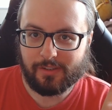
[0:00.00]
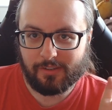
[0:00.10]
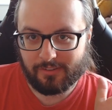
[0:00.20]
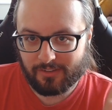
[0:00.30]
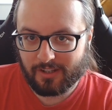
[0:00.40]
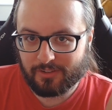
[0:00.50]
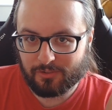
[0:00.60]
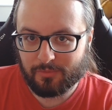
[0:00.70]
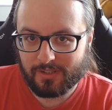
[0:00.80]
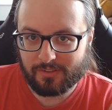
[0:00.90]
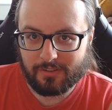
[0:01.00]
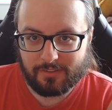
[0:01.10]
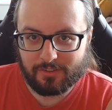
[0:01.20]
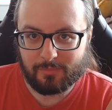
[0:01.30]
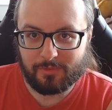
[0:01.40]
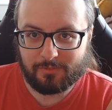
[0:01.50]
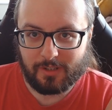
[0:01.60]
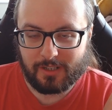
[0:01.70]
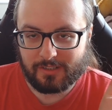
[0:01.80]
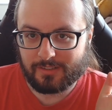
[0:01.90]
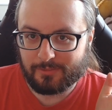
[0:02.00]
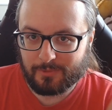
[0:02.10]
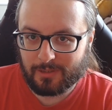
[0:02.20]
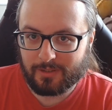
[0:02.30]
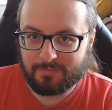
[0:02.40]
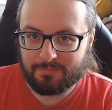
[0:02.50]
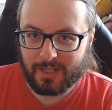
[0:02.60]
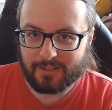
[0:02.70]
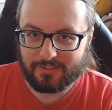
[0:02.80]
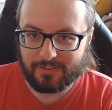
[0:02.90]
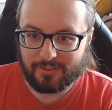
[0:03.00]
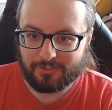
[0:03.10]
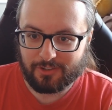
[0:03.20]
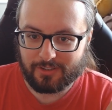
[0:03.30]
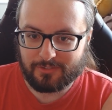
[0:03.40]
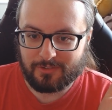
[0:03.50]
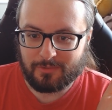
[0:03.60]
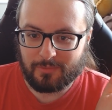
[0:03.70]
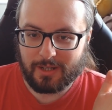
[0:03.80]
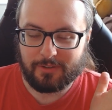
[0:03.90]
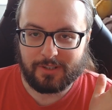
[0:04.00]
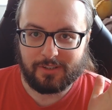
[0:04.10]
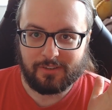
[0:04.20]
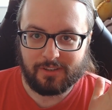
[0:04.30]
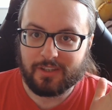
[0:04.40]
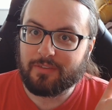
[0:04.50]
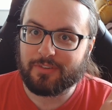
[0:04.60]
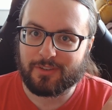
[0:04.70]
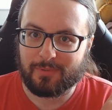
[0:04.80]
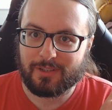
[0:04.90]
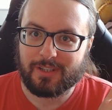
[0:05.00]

is Dan, your resident Digimon fan. Welcome back to the channel where it is inevitably